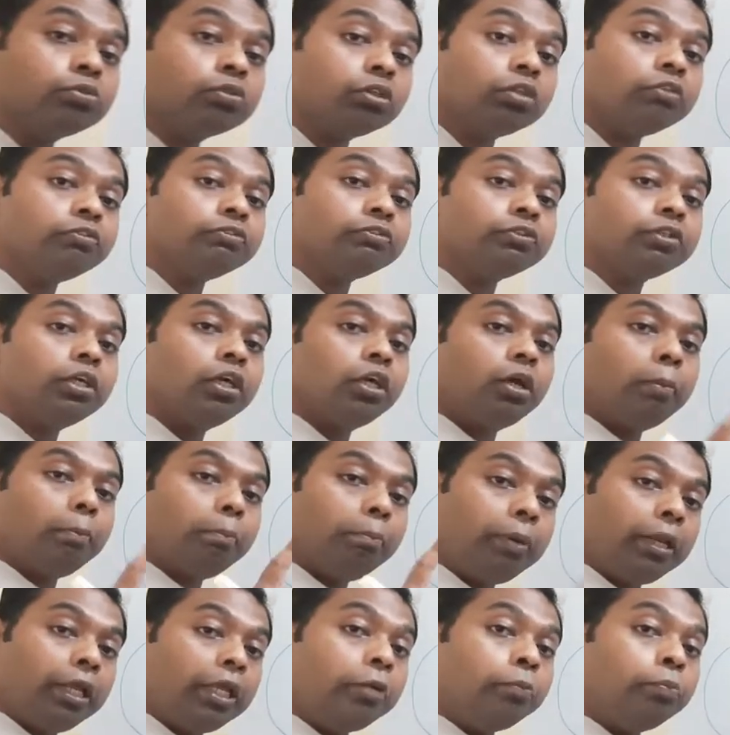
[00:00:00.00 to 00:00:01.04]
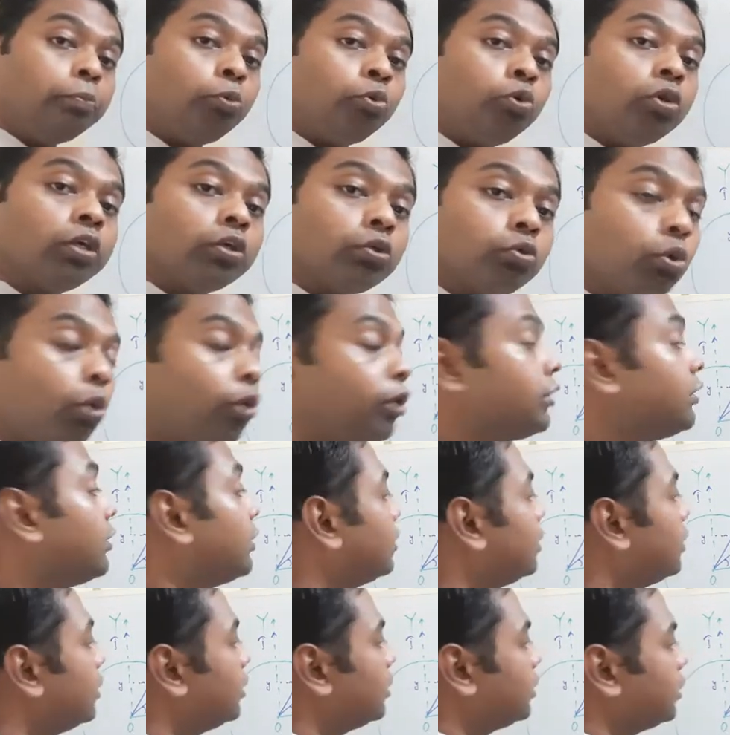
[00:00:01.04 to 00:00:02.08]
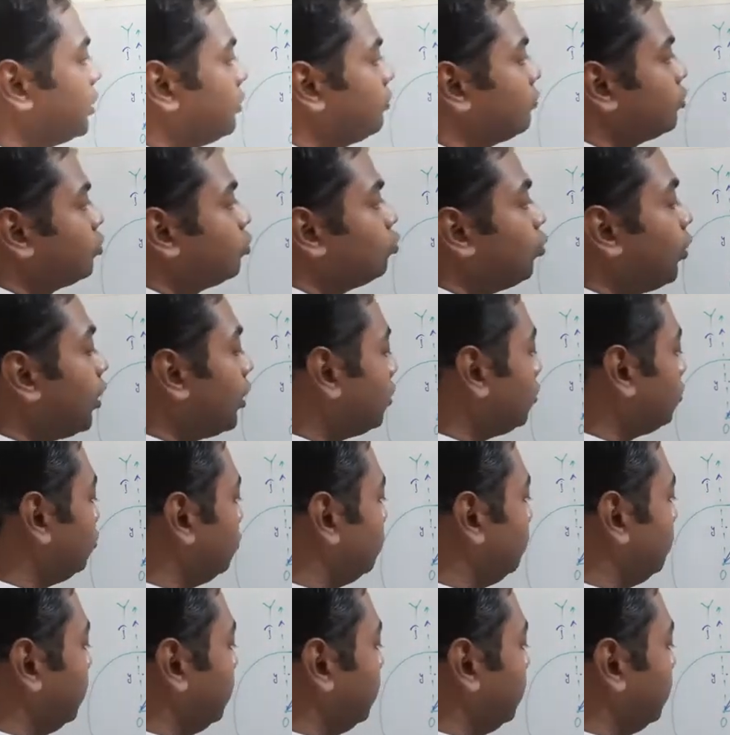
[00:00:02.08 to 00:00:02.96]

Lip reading: of plane polar coordinate system. So what could